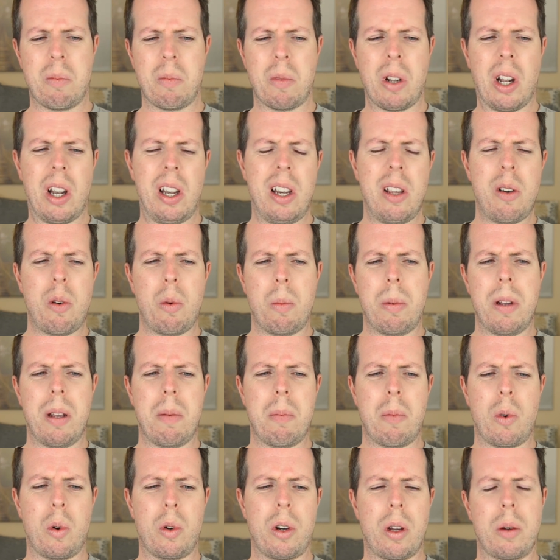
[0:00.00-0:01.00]
a little bit
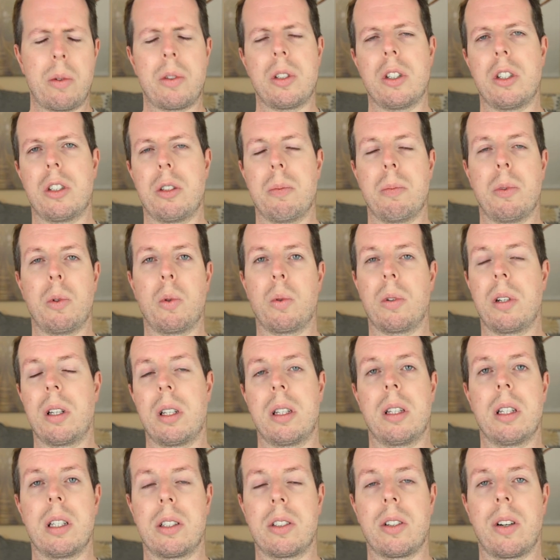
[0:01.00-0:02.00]
more noticeable
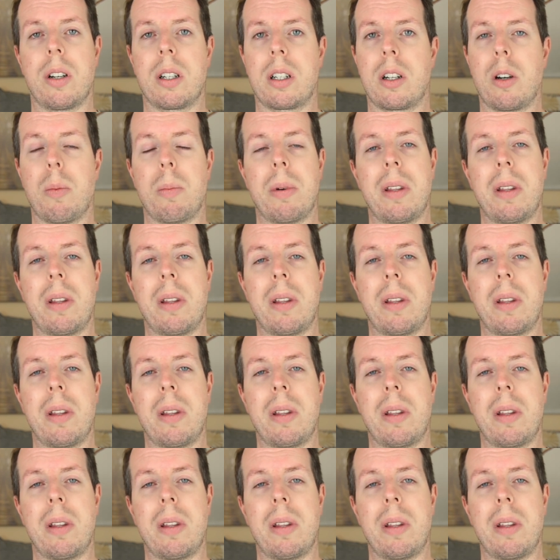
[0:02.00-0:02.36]
than the TYGAR,